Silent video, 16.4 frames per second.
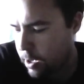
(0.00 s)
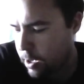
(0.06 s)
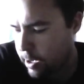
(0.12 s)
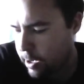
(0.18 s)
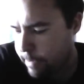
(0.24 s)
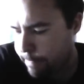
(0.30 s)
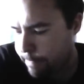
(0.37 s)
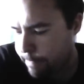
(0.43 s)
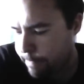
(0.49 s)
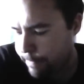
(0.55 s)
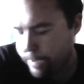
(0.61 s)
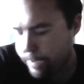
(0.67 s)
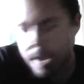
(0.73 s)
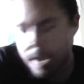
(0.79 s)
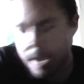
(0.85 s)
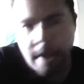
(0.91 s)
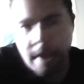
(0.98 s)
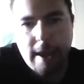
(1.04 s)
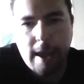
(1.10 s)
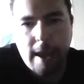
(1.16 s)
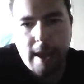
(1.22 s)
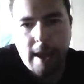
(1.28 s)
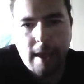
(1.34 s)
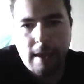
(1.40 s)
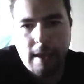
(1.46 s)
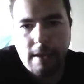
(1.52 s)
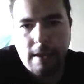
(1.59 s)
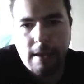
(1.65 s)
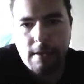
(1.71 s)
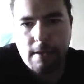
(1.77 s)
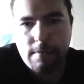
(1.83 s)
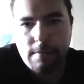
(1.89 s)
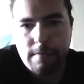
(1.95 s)
And I had
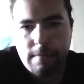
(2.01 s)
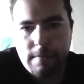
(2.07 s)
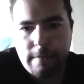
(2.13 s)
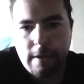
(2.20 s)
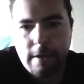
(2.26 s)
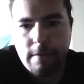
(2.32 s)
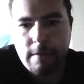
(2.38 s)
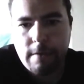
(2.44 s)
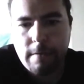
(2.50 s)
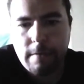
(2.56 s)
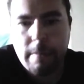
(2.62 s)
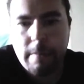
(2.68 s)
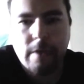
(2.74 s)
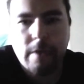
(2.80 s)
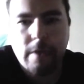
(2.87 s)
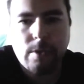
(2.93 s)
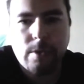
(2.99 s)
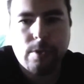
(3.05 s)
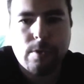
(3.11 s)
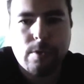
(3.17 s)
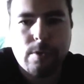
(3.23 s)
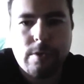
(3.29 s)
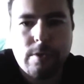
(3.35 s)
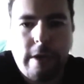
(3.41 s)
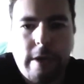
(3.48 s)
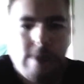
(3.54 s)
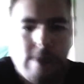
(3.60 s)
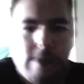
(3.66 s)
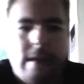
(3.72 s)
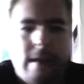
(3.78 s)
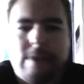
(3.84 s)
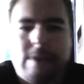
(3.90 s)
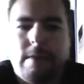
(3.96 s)
a friend from middle school
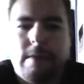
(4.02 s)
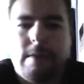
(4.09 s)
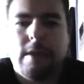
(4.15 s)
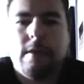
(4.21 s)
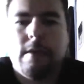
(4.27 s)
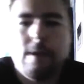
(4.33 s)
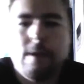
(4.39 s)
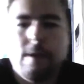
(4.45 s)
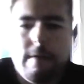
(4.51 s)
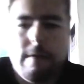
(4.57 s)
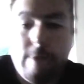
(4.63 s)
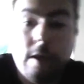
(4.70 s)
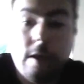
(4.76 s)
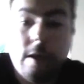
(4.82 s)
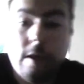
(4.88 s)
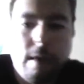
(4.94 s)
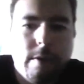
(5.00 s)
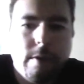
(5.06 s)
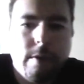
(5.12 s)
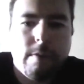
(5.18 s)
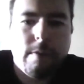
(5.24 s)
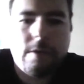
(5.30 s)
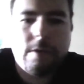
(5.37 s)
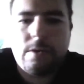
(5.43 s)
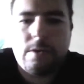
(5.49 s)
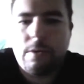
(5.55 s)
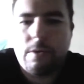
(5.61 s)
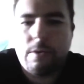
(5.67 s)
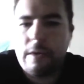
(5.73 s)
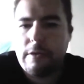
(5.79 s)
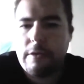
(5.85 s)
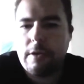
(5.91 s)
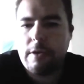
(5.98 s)
contact me, a friend that I went to middle school
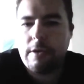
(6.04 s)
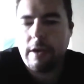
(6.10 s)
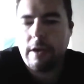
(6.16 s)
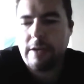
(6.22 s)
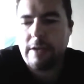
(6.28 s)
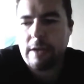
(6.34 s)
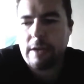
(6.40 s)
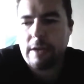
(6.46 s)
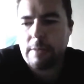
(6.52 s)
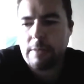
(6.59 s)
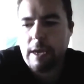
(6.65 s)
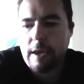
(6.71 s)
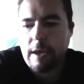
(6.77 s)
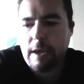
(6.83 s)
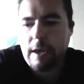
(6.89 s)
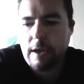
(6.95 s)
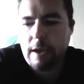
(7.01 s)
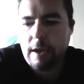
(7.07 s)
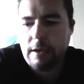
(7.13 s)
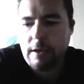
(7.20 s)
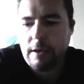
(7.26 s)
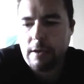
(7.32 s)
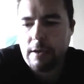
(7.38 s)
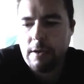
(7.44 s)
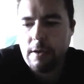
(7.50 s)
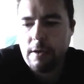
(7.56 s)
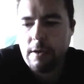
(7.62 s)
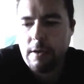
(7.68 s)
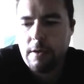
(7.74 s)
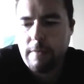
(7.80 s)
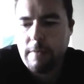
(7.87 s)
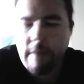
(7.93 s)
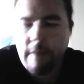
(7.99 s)
with contact me and
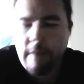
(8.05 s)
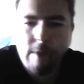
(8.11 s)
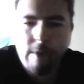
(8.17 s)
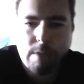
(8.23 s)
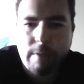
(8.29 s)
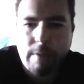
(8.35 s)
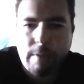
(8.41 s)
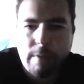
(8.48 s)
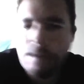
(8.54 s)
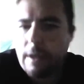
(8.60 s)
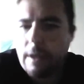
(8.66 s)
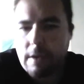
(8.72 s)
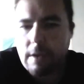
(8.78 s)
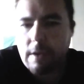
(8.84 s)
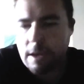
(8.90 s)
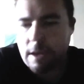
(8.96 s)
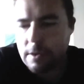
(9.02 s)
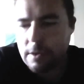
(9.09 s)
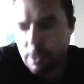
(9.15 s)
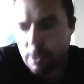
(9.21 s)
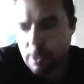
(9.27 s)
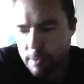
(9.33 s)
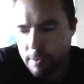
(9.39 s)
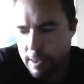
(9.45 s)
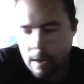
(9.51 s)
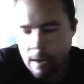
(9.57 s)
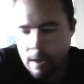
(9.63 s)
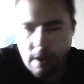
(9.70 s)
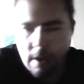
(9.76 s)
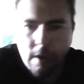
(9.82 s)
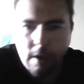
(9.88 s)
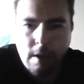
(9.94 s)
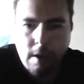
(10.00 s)
via Facebook and told me that